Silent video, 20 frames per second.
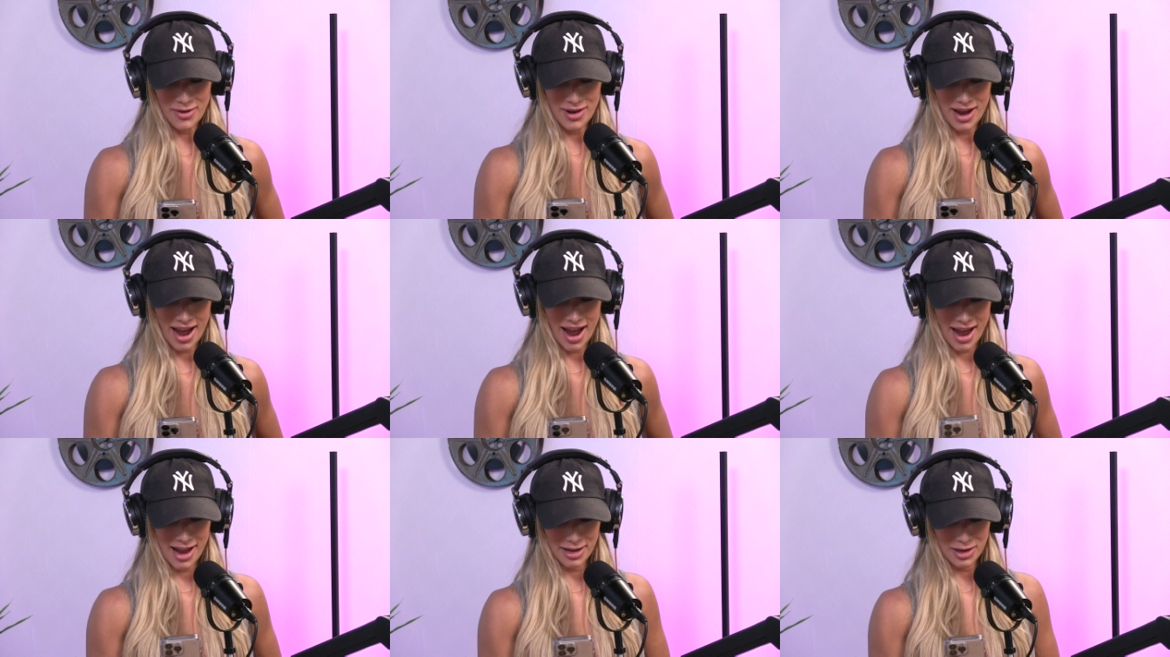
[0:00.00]

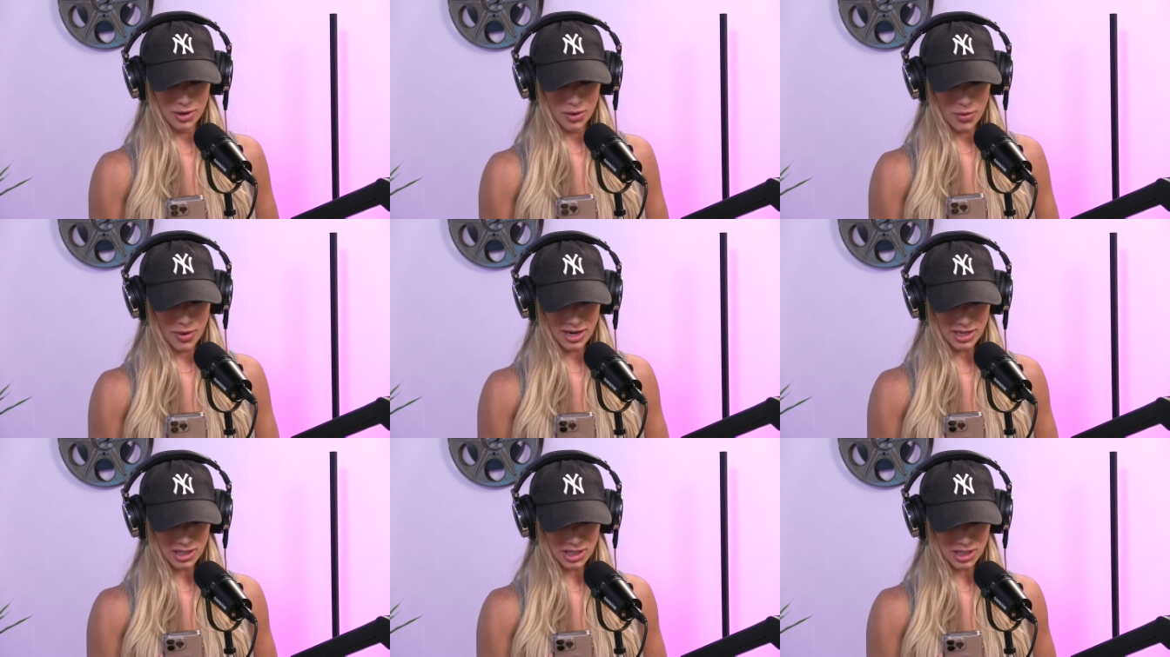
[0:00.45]
Okay.
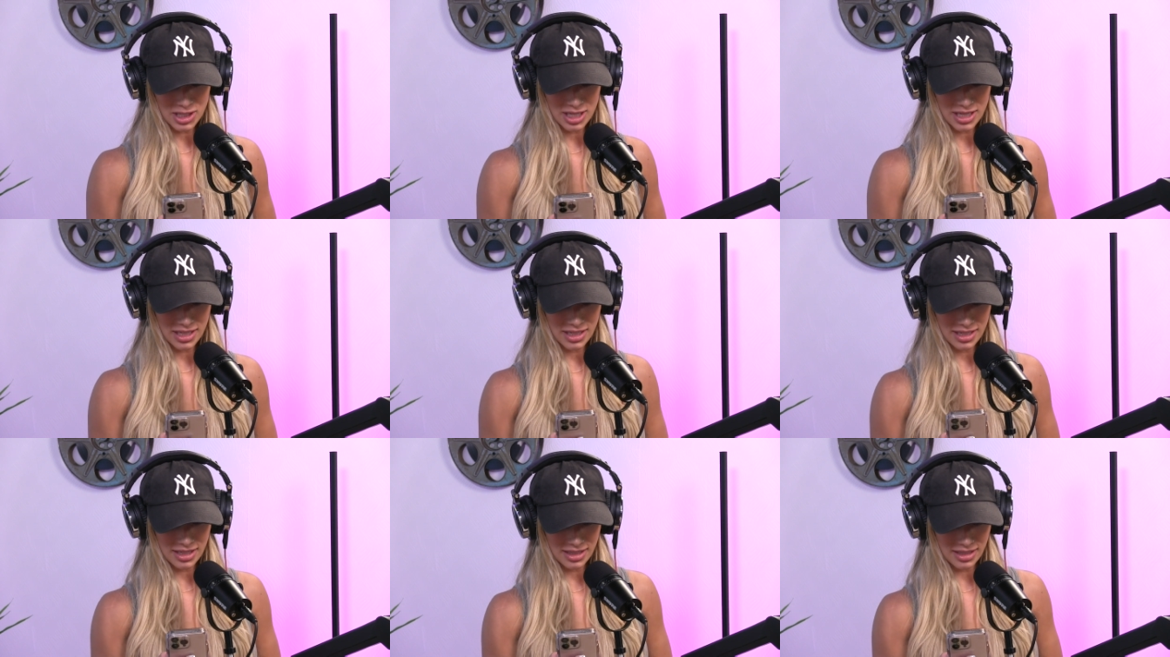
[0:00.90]

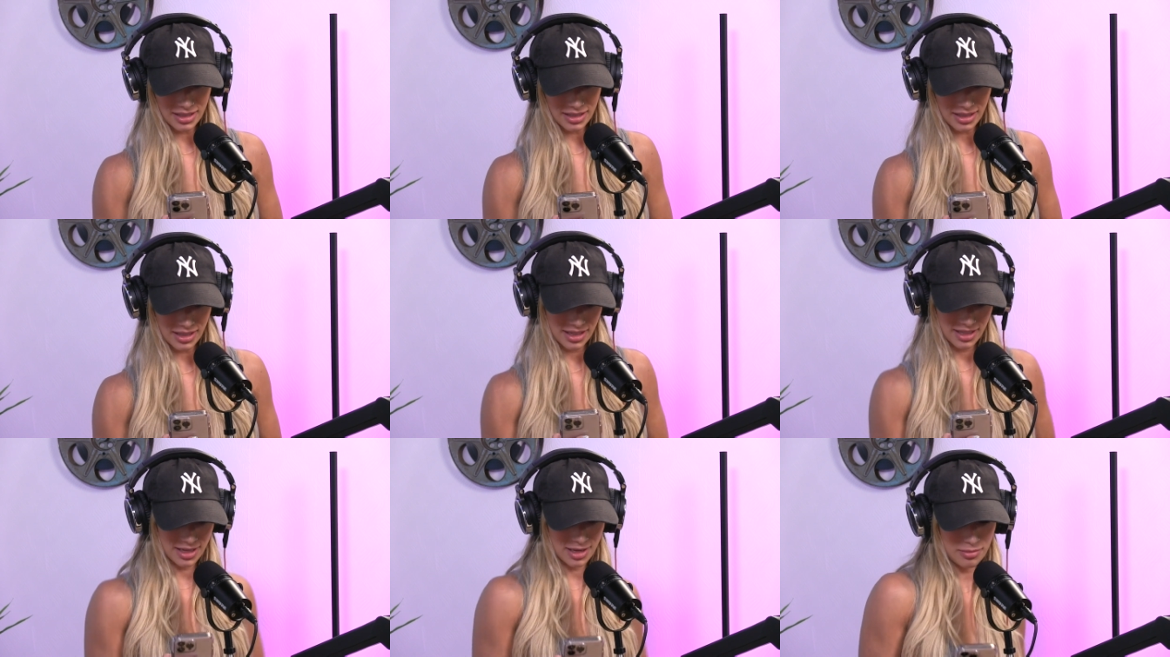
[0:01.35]
Question
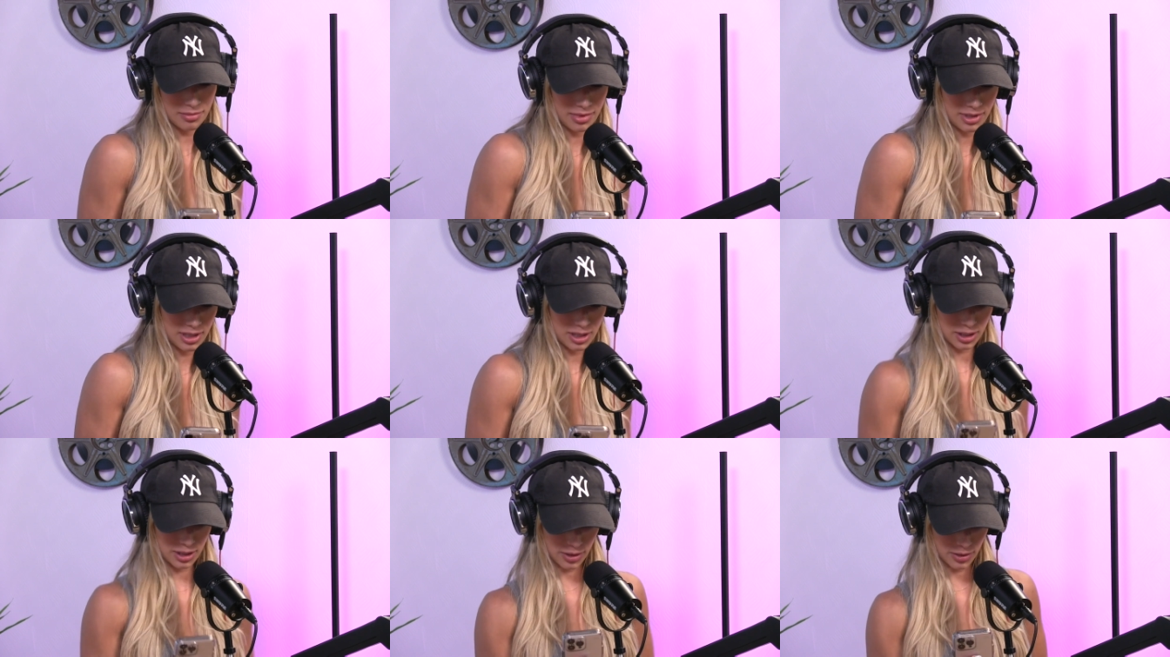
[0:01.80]
number
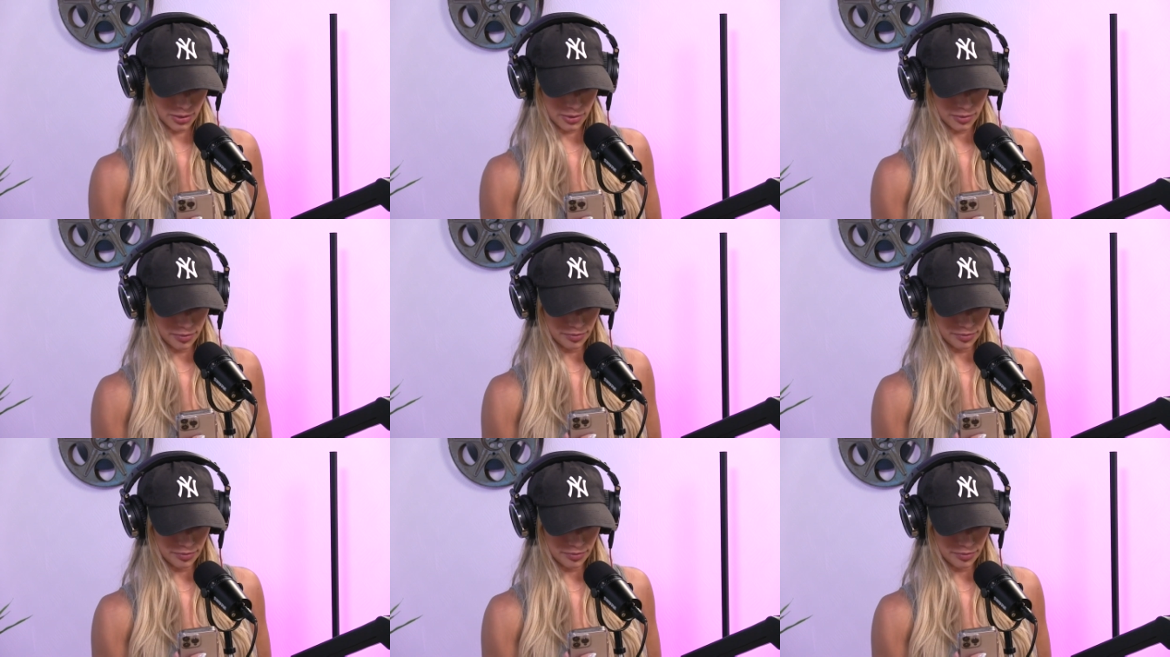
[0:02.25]
2.